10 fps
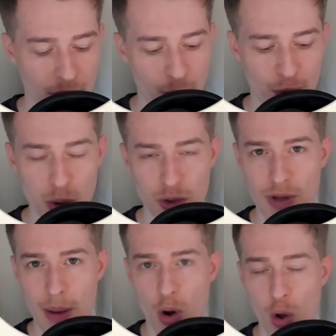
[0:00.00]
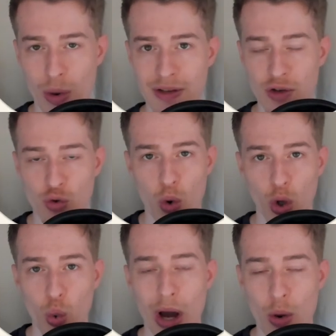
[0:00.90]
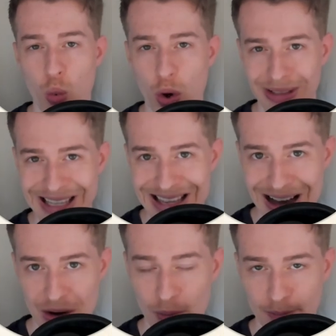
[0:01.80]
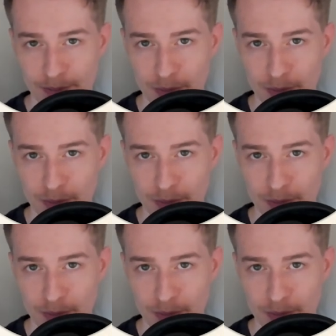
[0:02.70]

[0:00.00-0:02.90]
The first step always is, what do I want now?